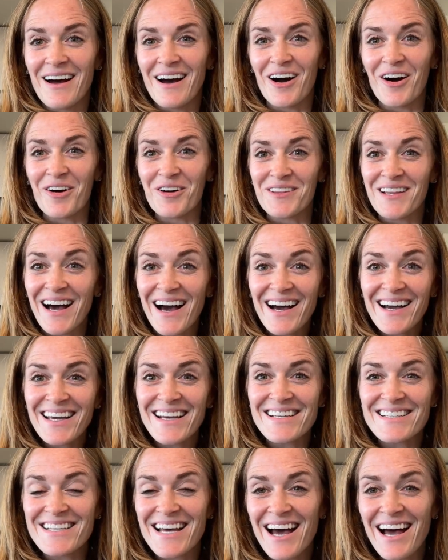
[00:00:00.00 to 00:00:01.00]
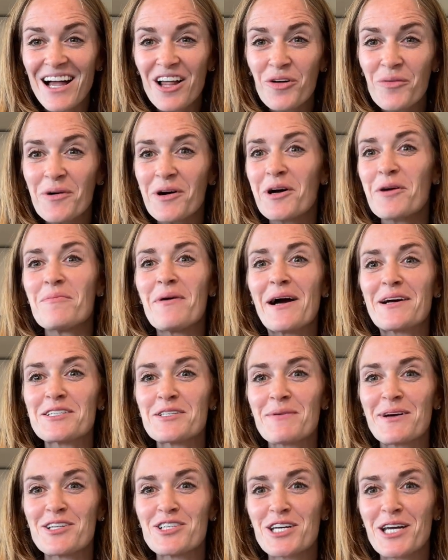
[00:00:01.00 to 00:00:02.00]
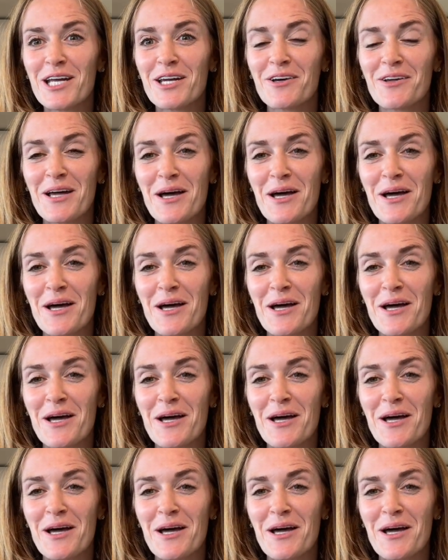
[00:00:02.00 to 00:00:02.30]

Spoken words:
Hola, ¿qué tal? Welcome back to my channel.